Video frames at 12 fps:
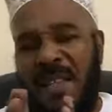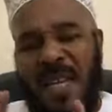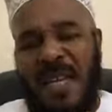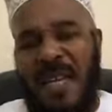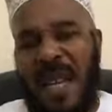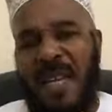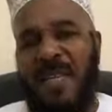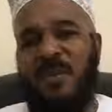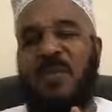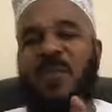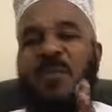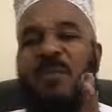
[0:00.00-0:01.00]
10 nights
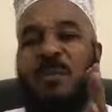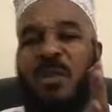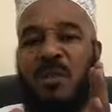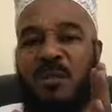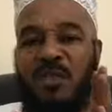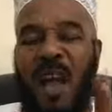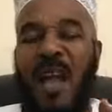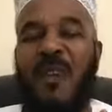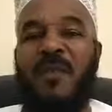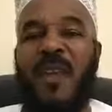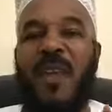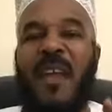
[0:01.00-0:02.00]
we should be
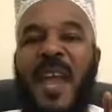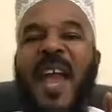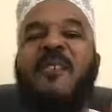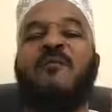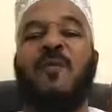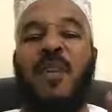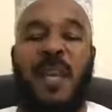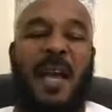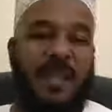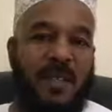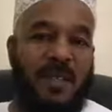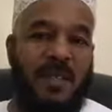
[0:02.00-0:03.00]
striving every
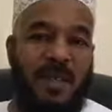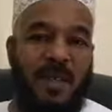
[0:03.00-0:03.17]
night.